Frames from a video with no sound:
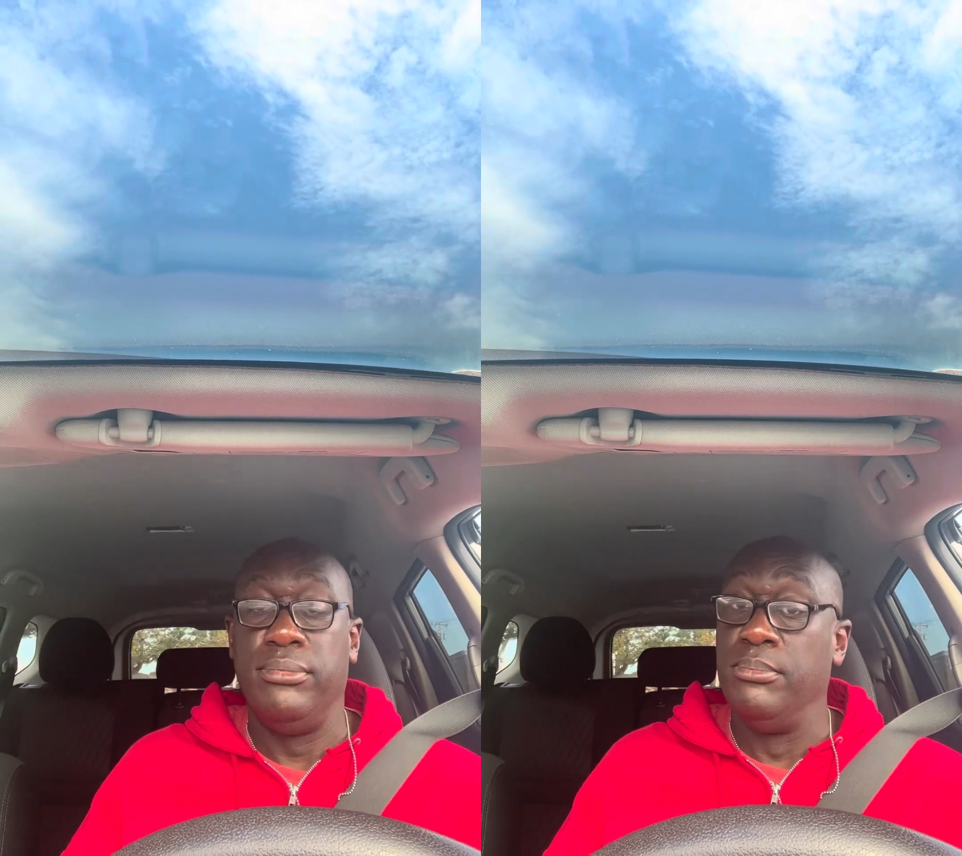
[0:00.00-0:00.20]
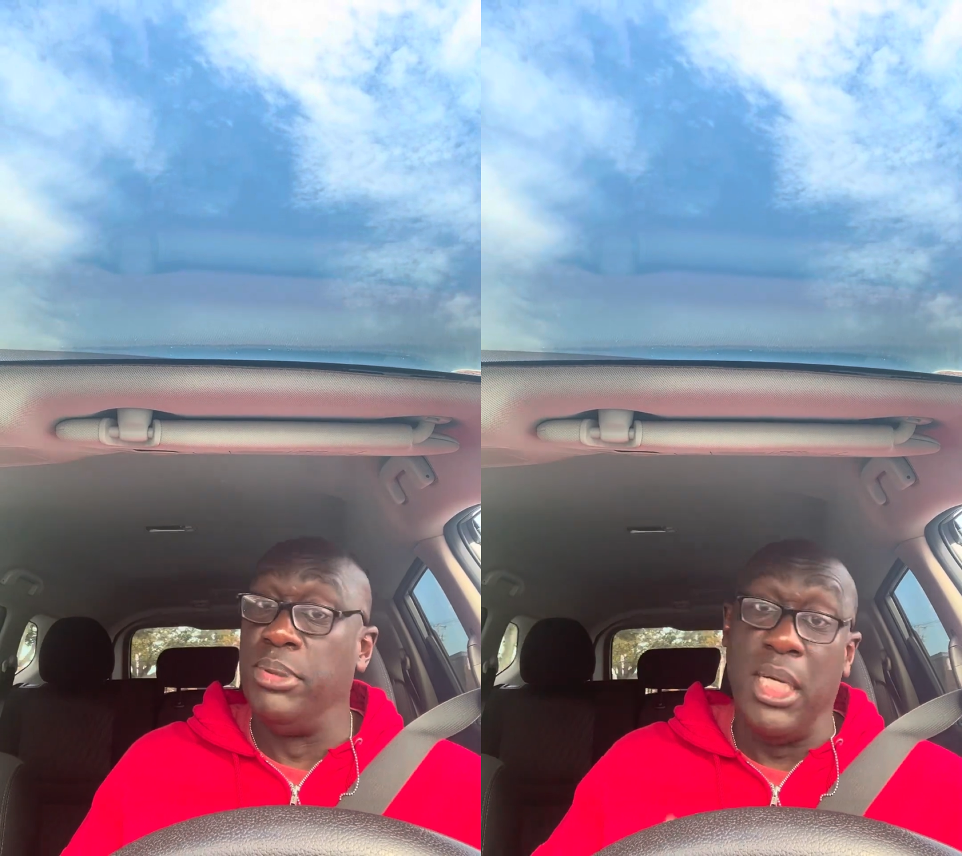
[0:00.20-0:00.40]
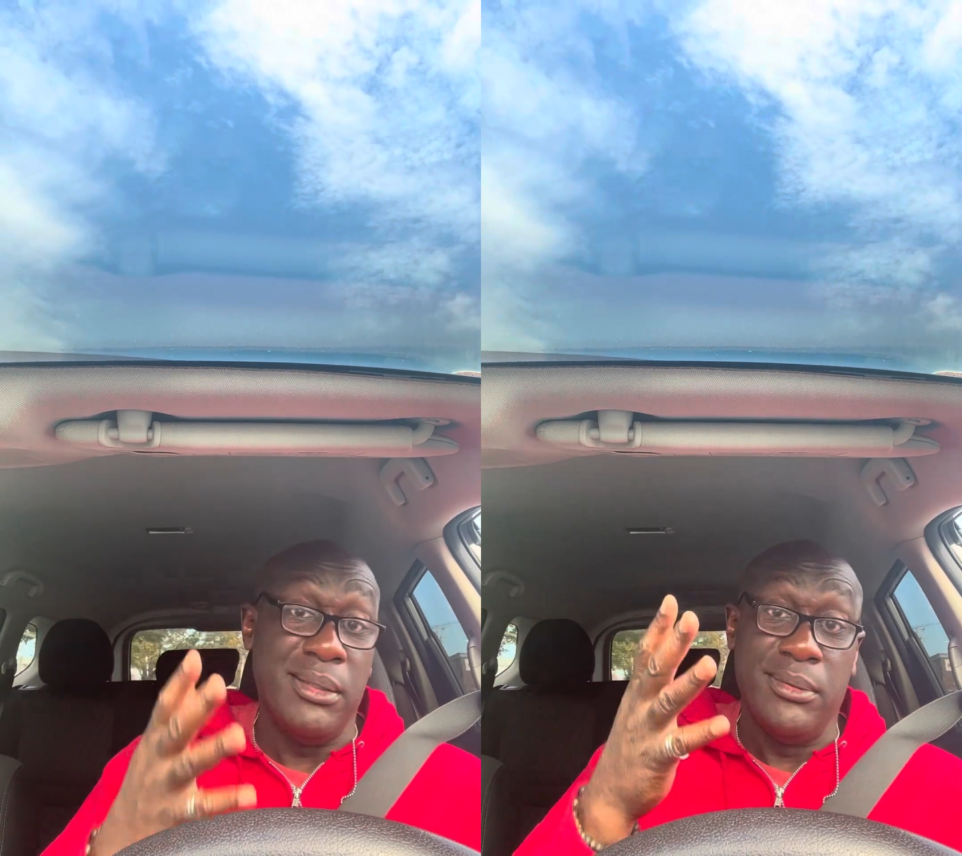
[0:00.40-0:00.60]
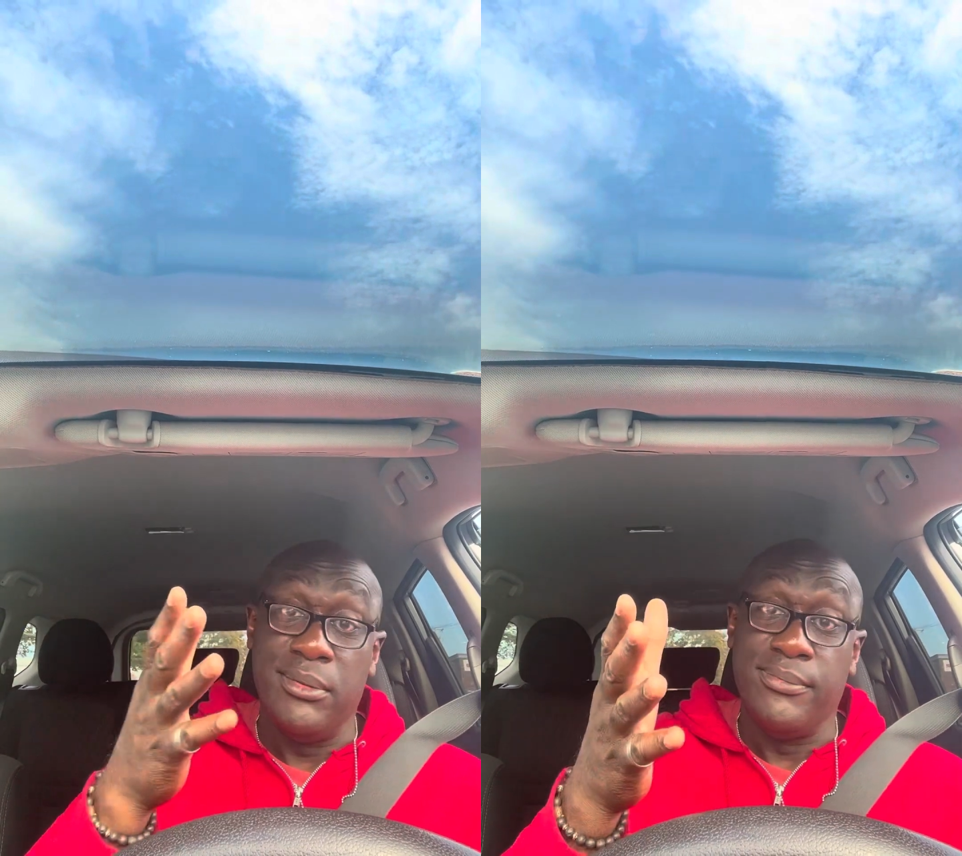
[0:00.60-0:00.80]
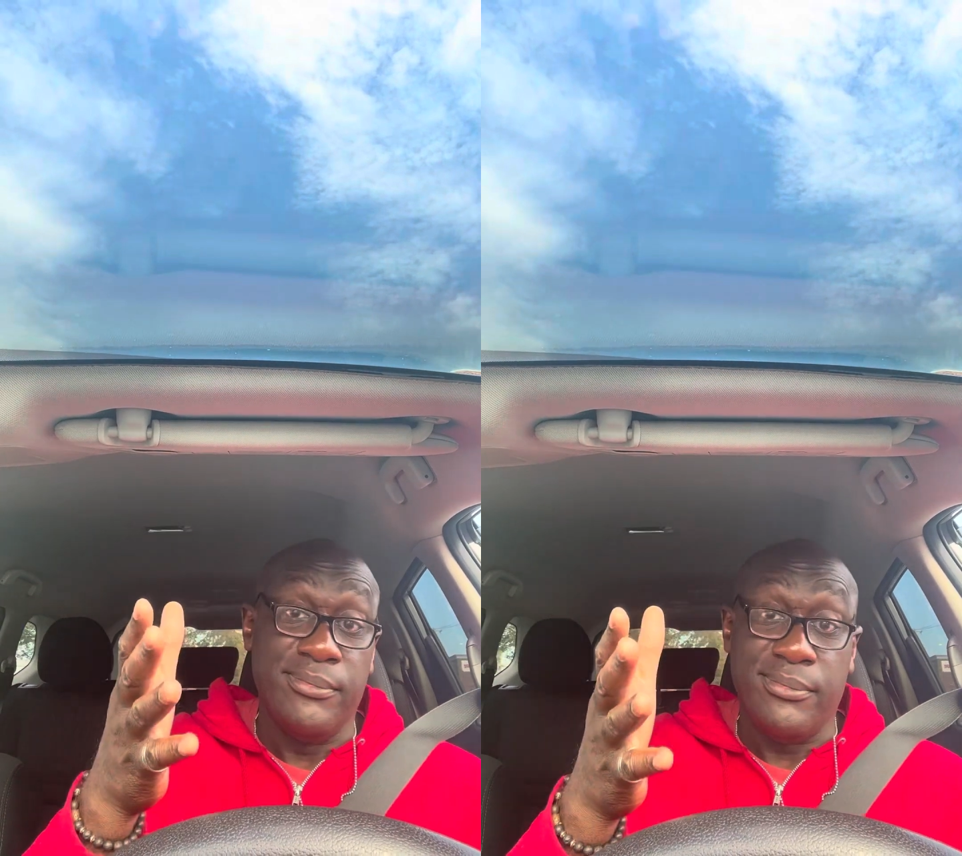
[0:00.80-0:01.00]
but
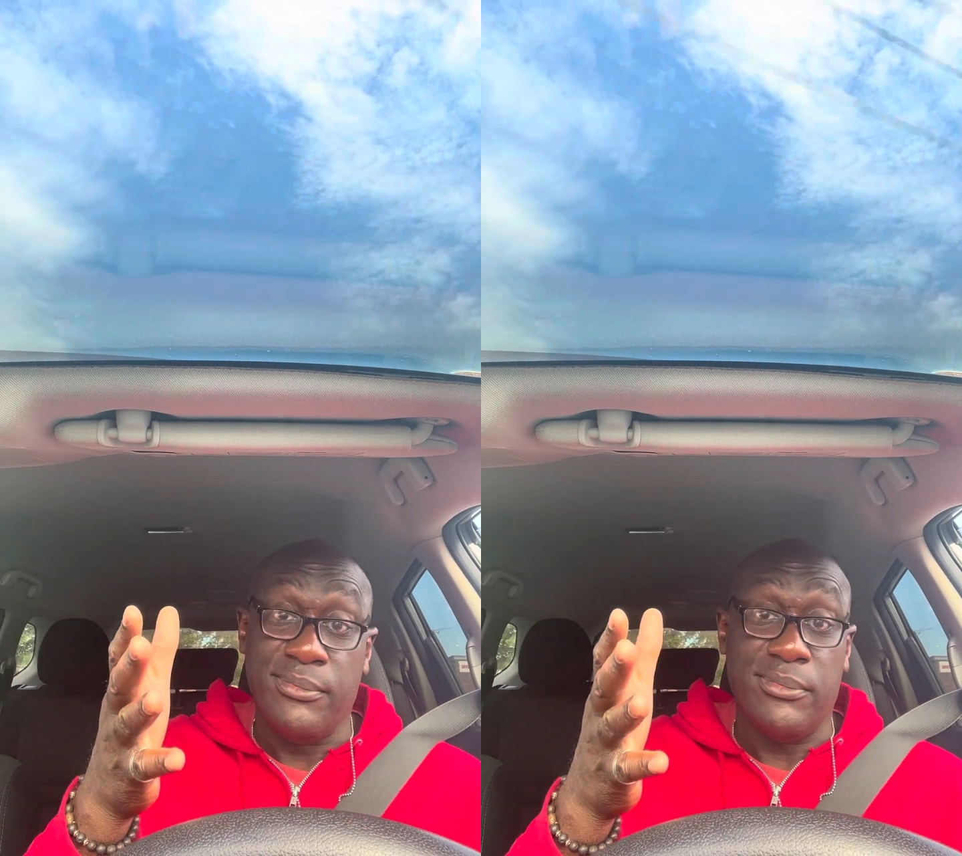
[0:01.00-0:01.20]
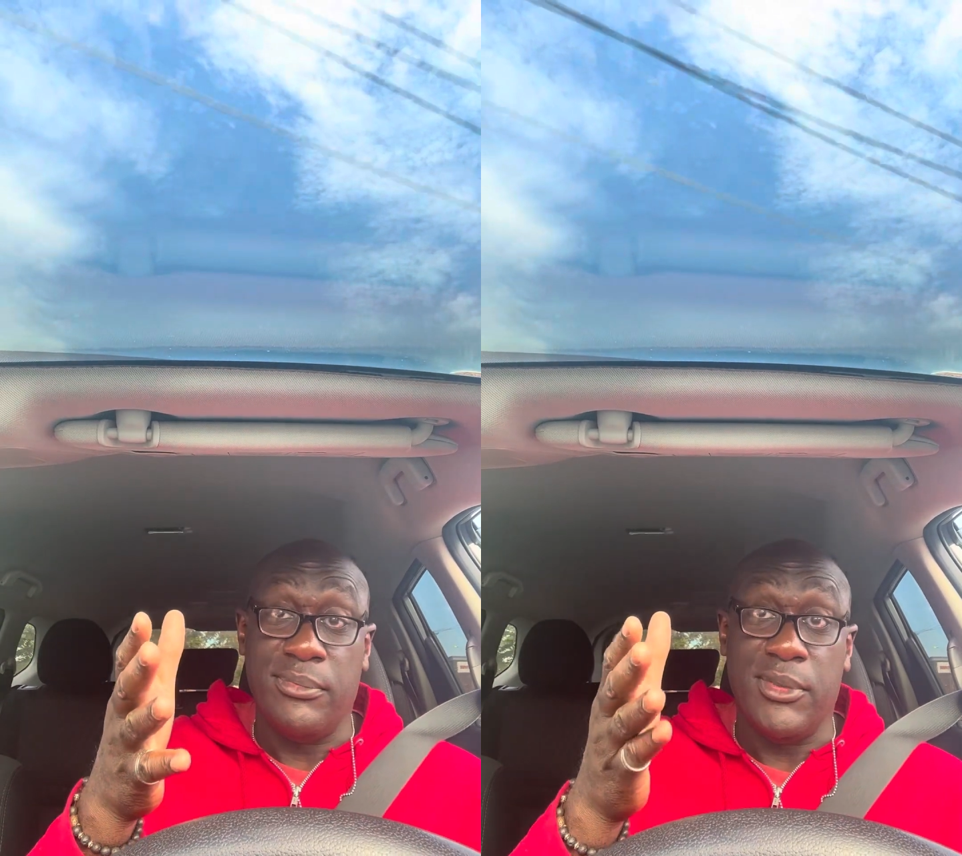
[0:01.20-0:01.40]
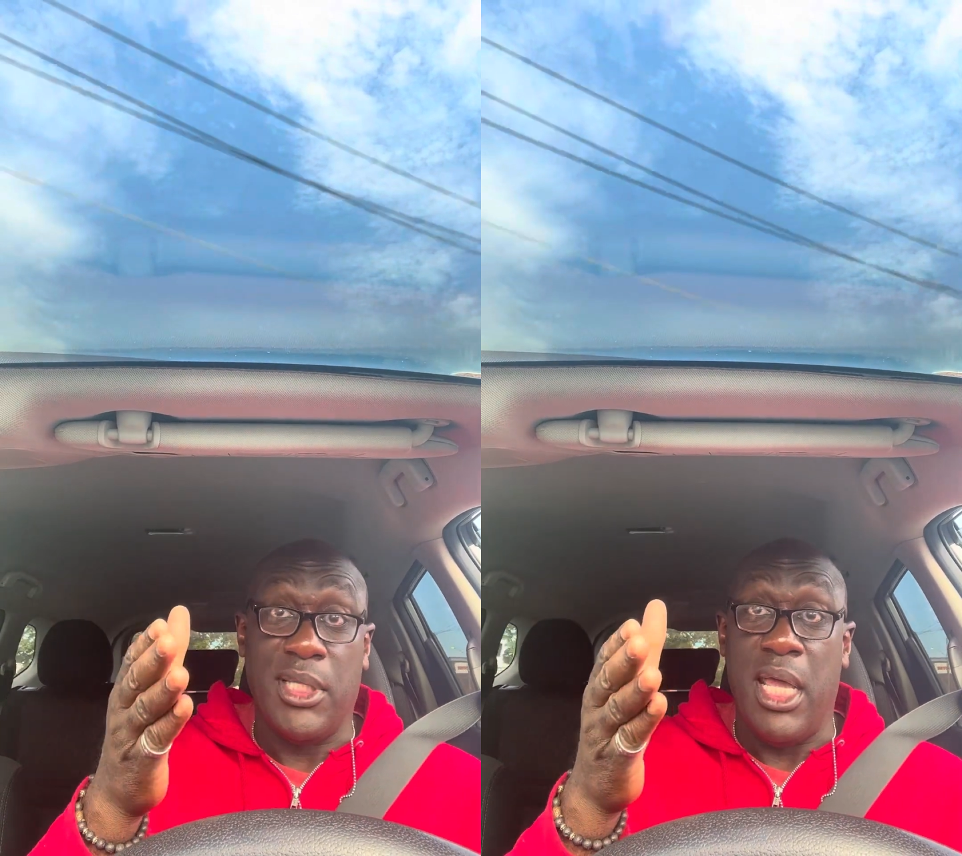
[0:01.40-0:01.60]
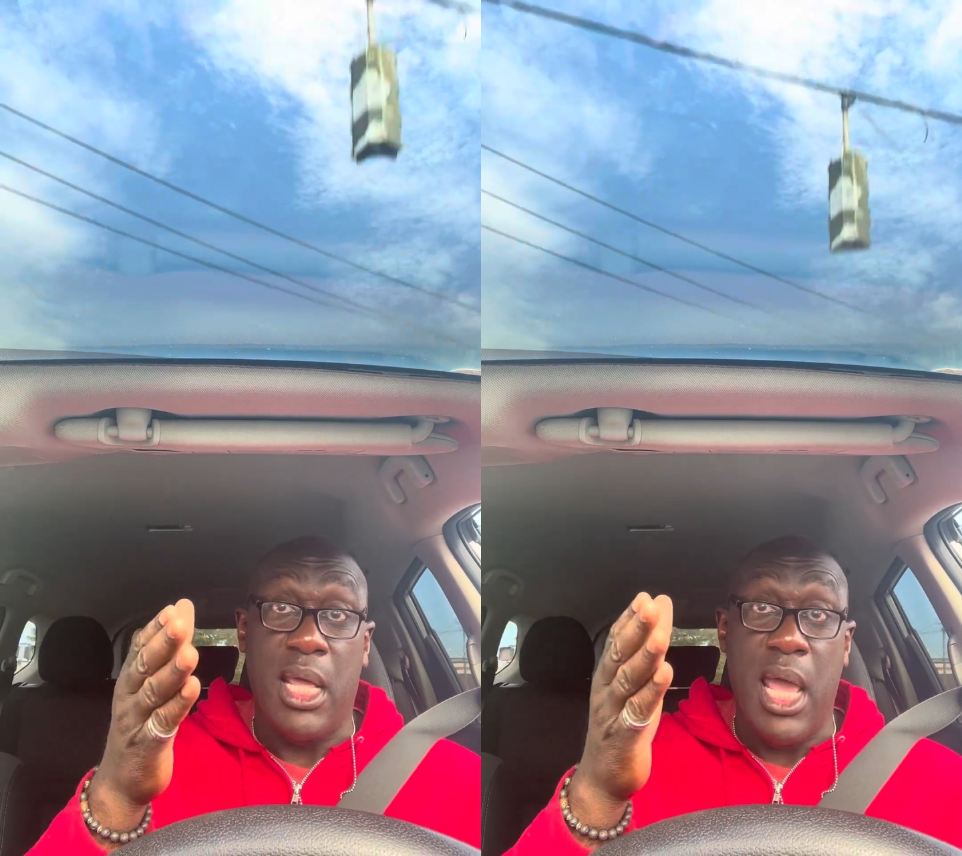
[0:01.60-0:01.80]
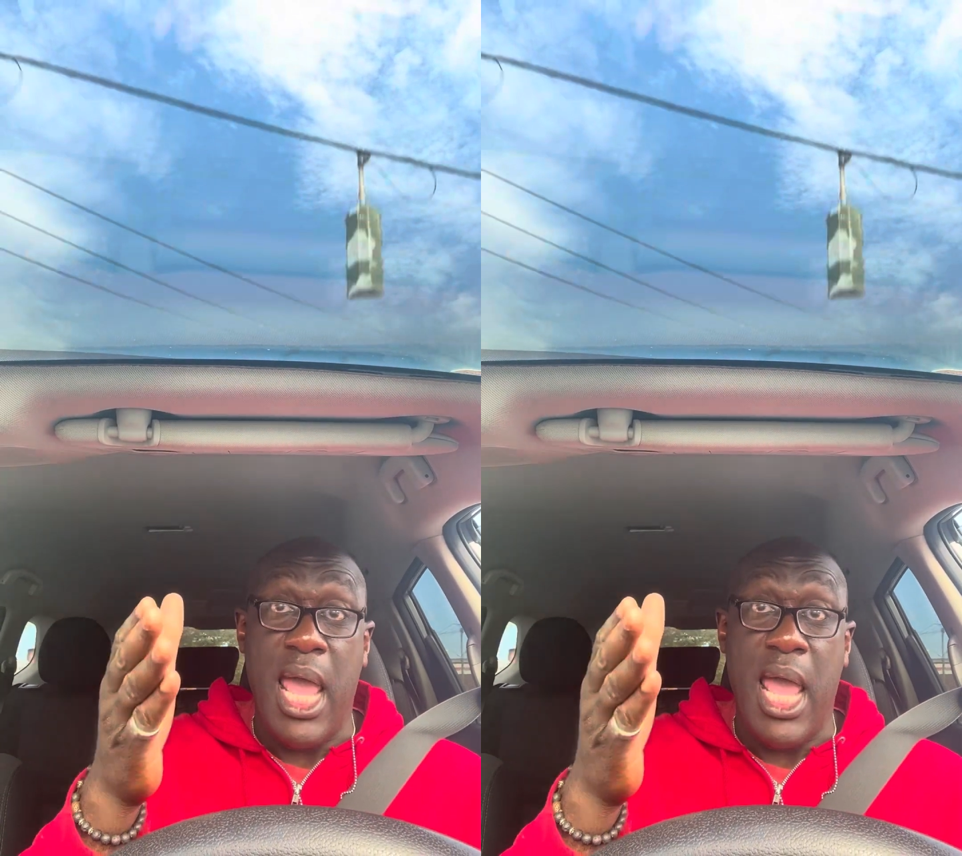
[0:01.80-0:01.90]
again,